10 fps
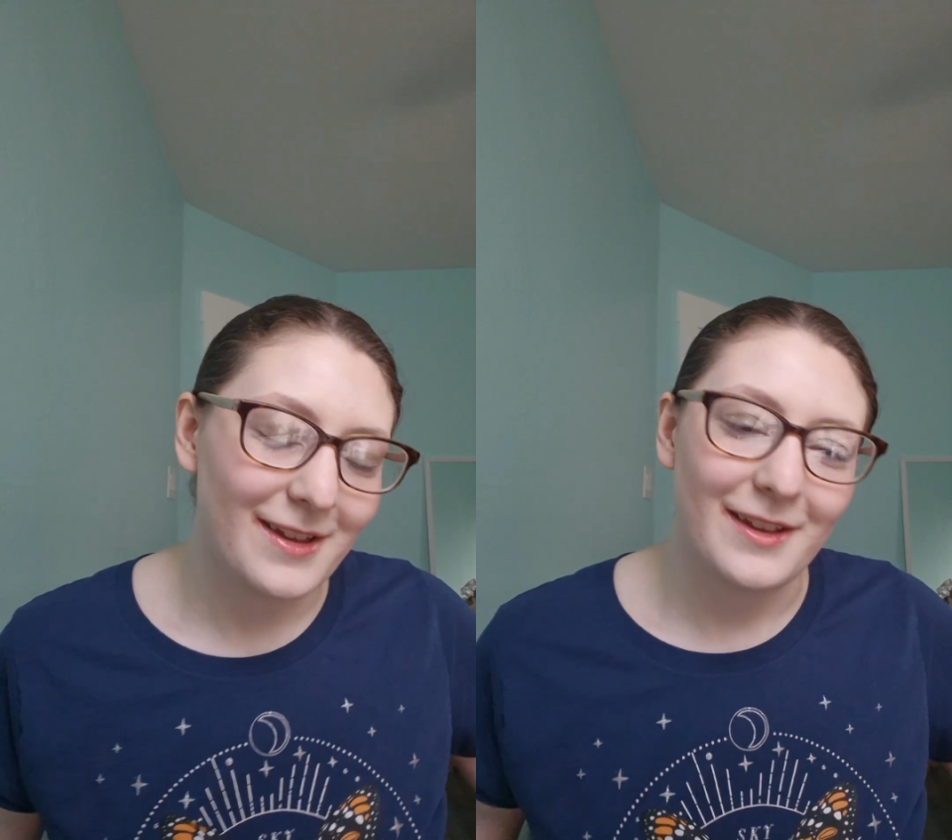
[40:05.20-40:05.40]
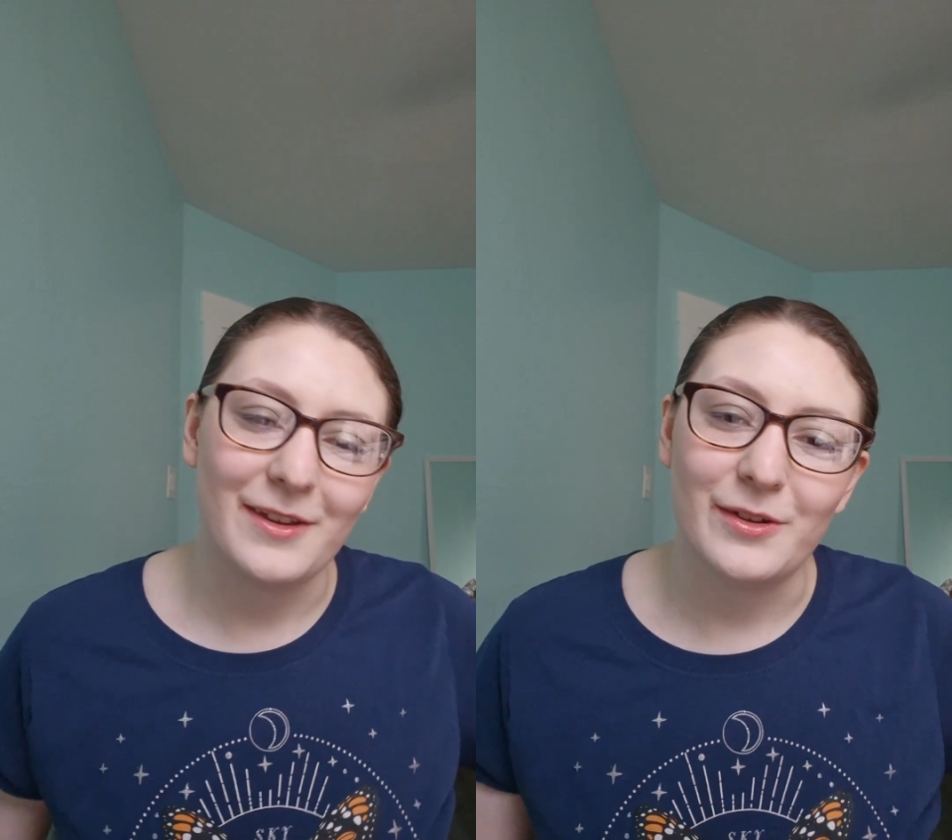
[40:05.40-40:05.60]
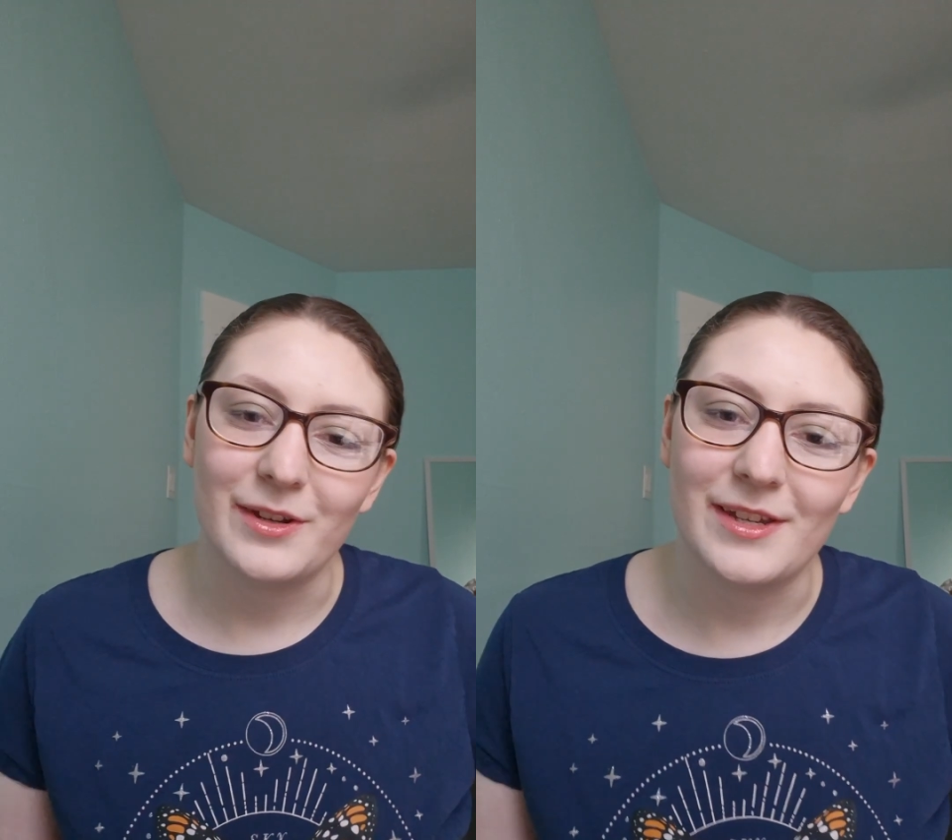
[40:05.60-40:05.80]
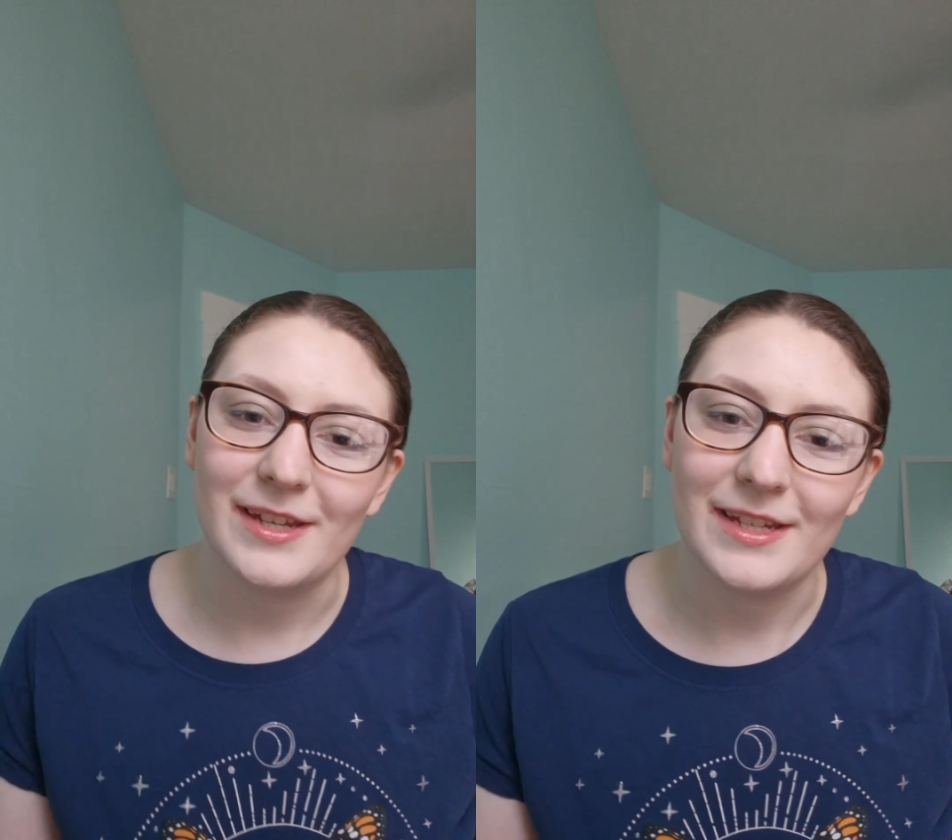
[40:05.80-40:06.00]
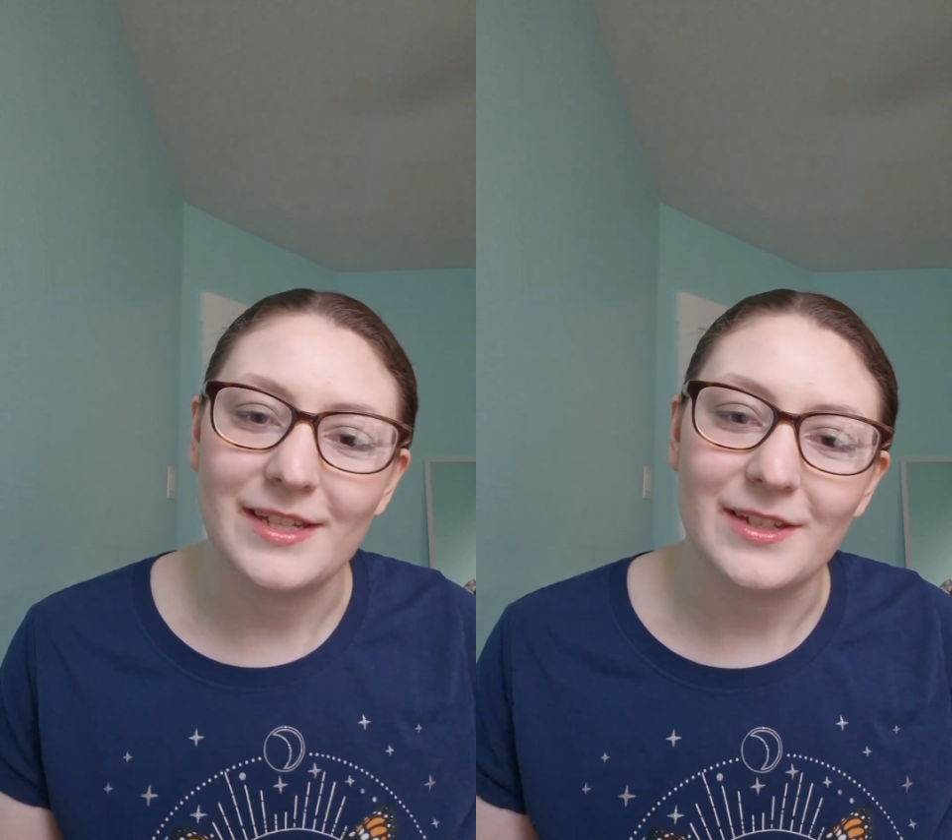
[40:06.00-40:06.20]
here
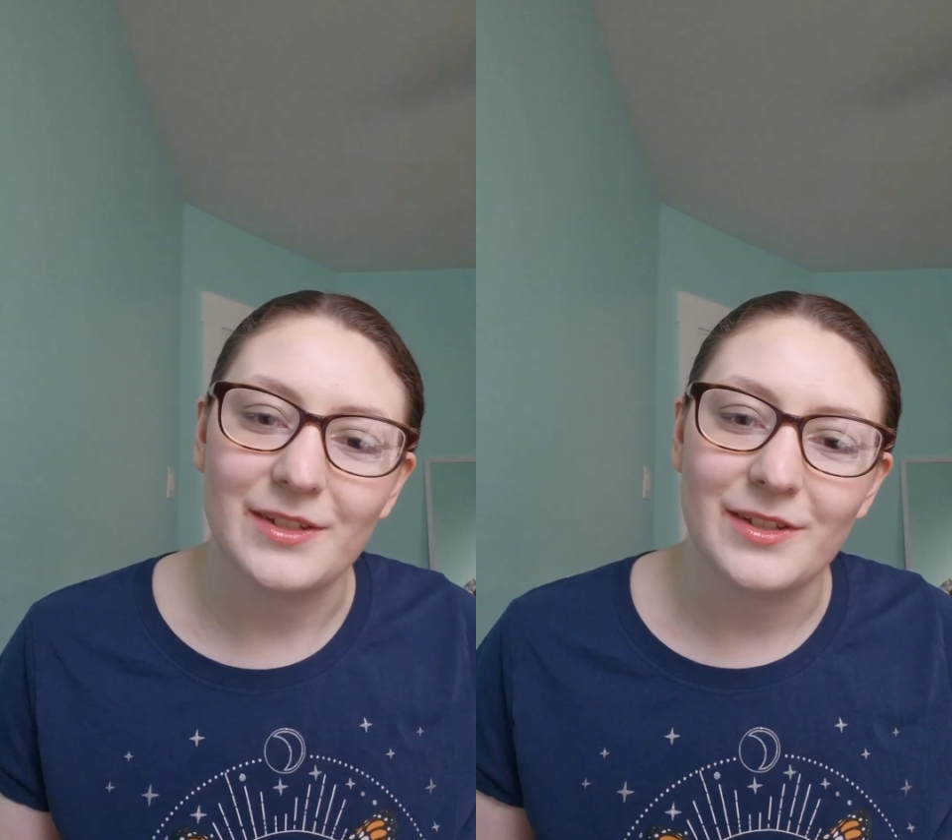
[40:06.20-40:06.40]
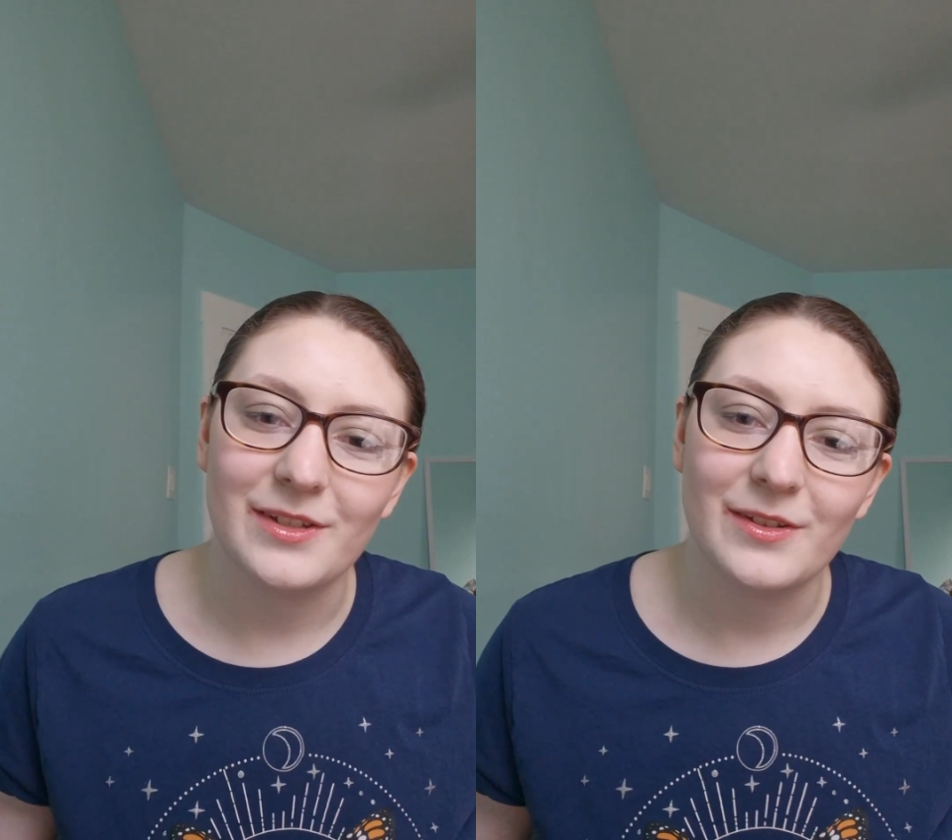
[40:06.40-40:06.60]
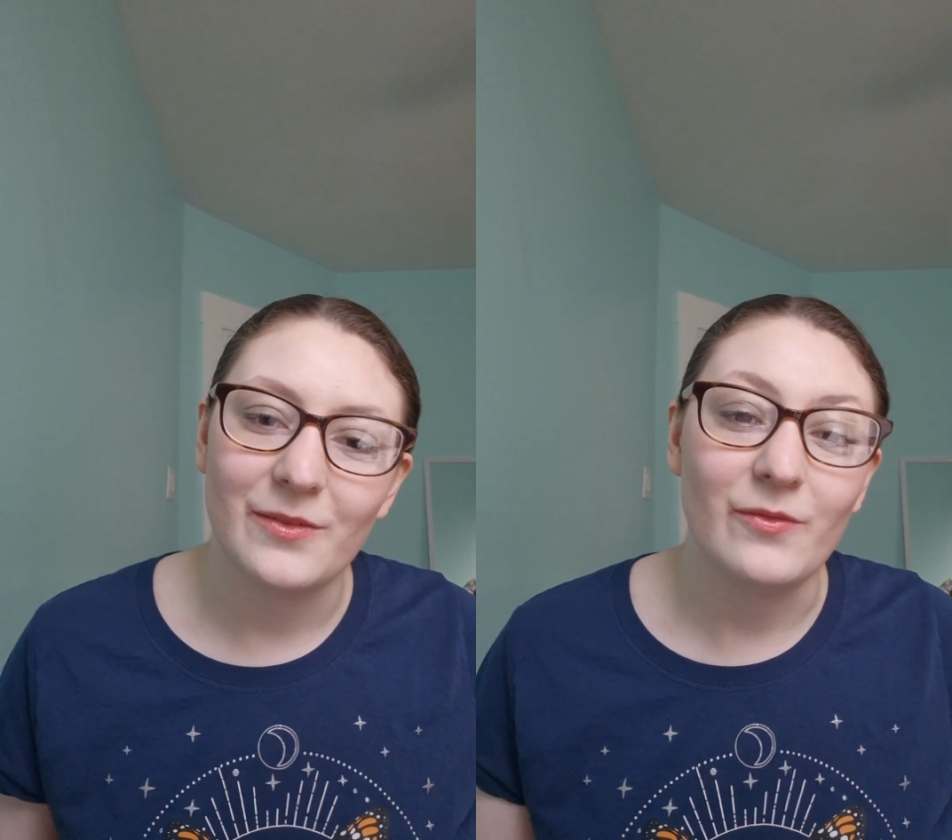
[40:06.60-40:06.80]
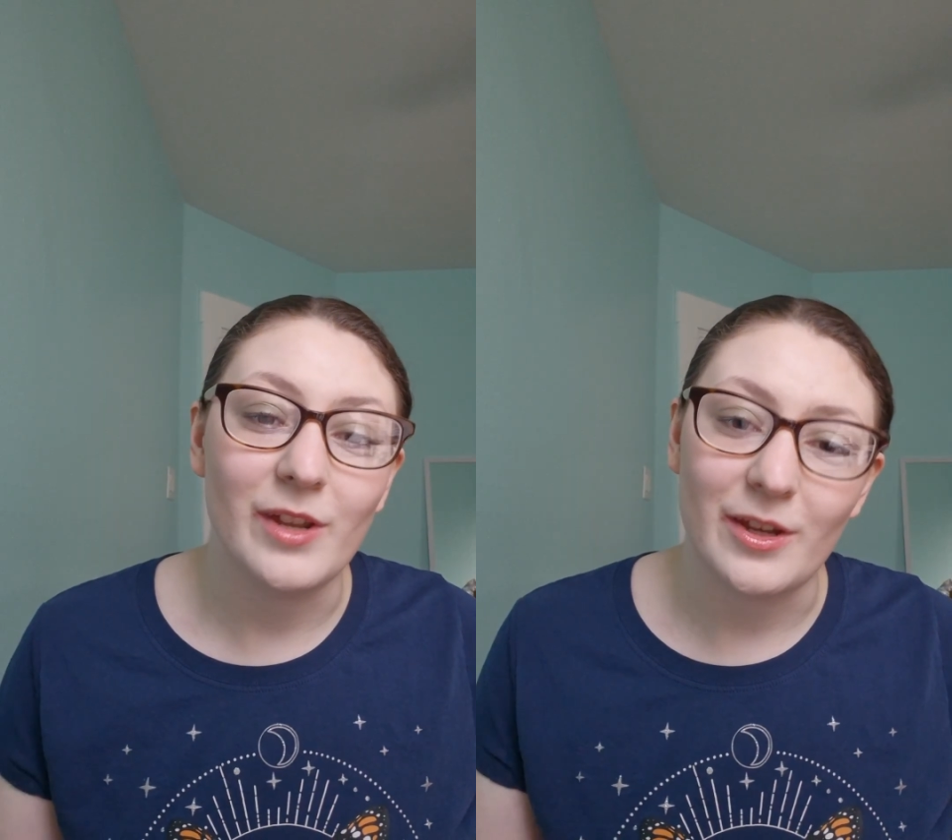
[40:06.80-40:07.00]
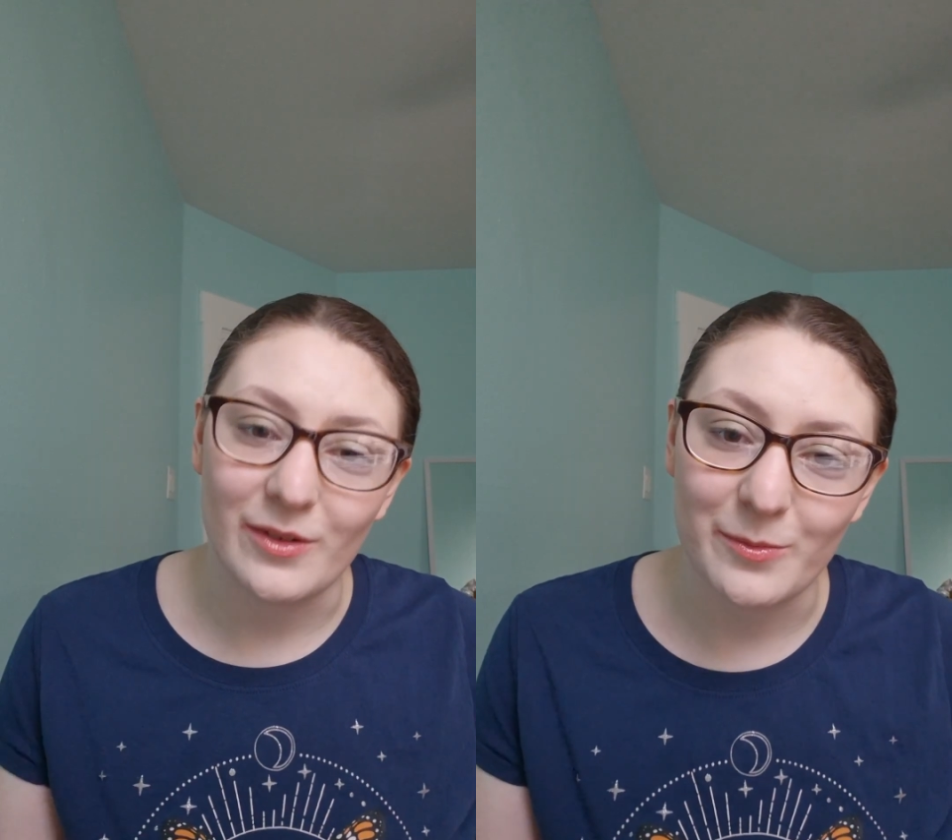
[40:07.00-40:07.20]
is
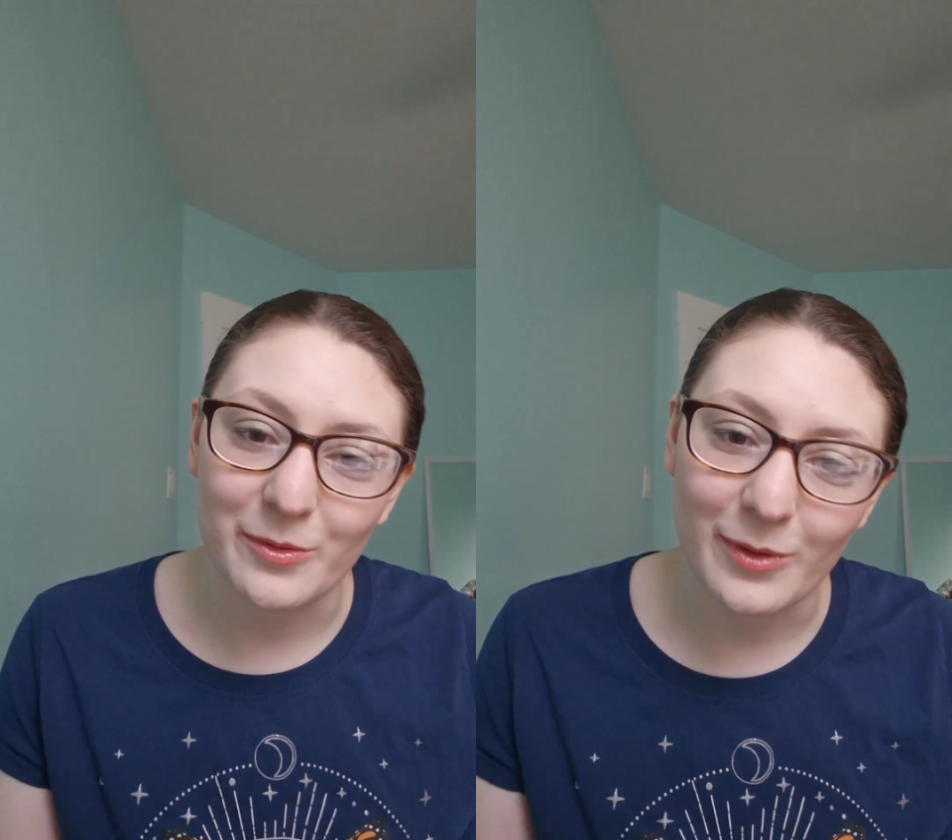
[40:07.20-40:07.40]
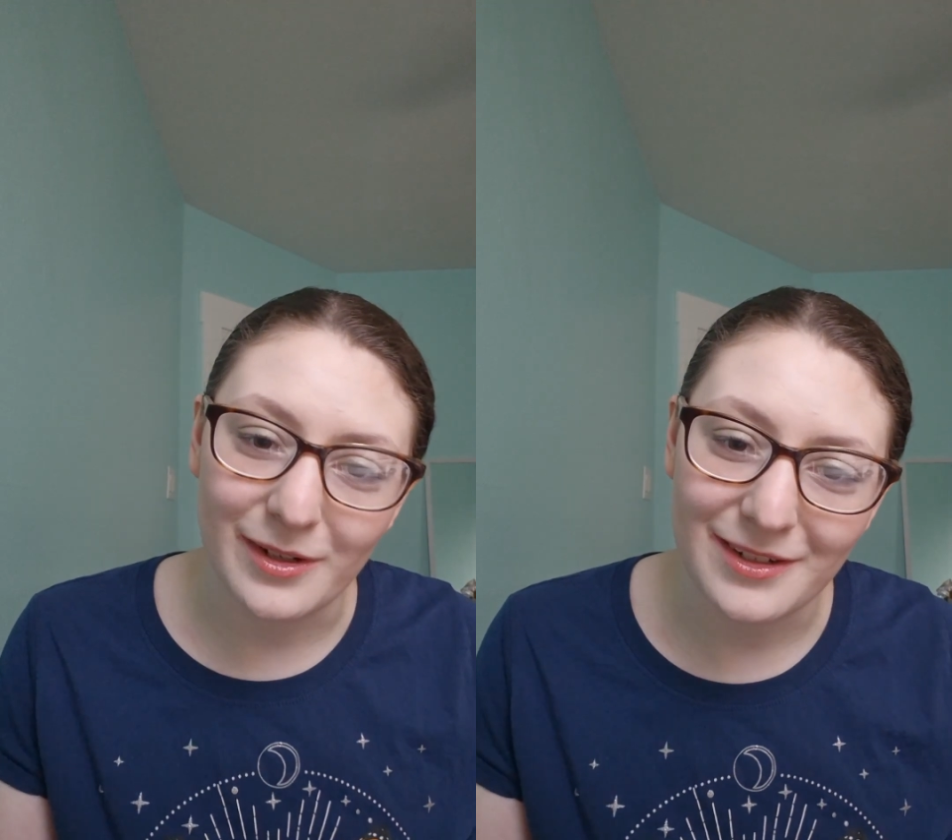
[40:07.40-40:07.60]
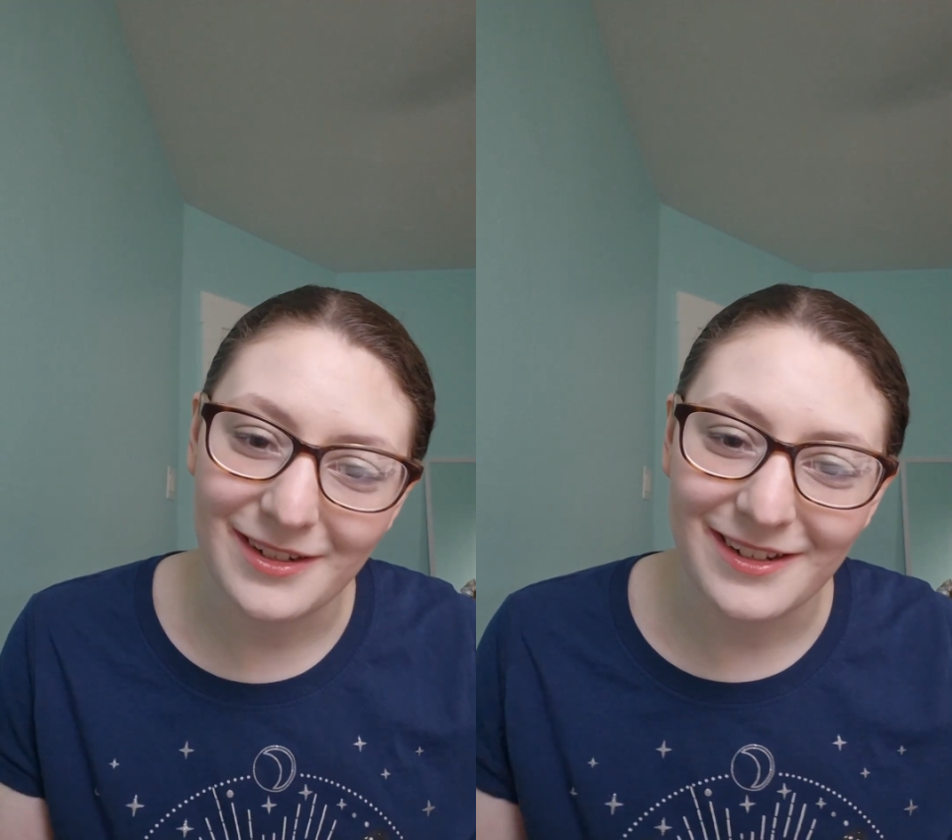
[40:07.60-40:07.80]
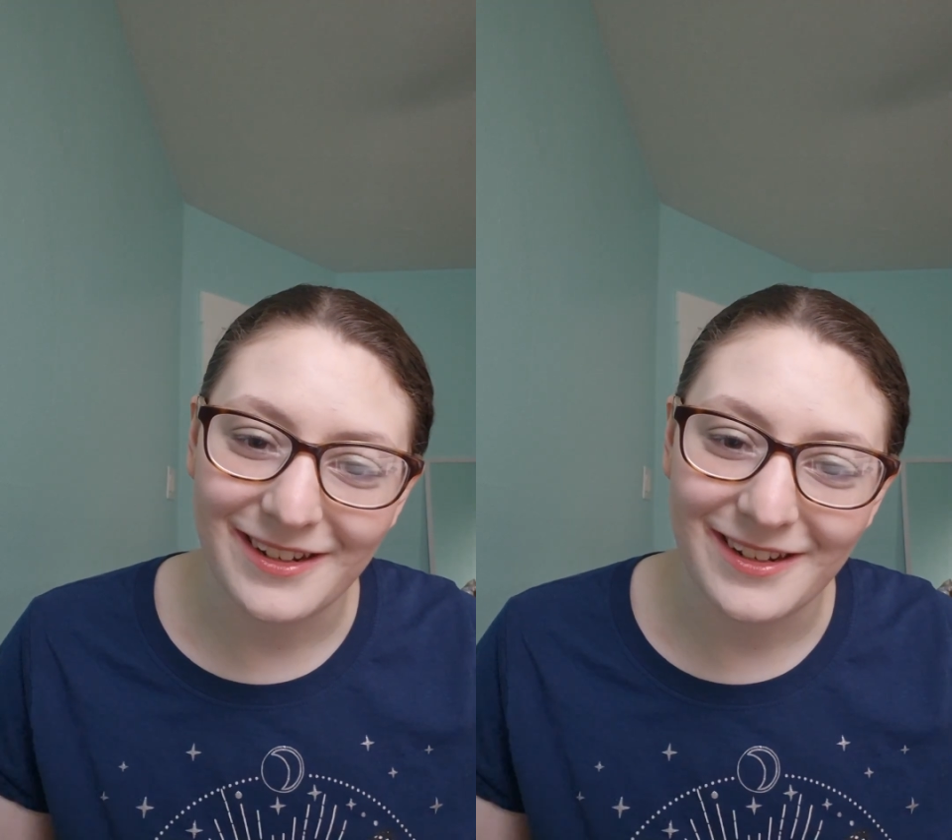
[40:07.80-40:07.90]
video number 1,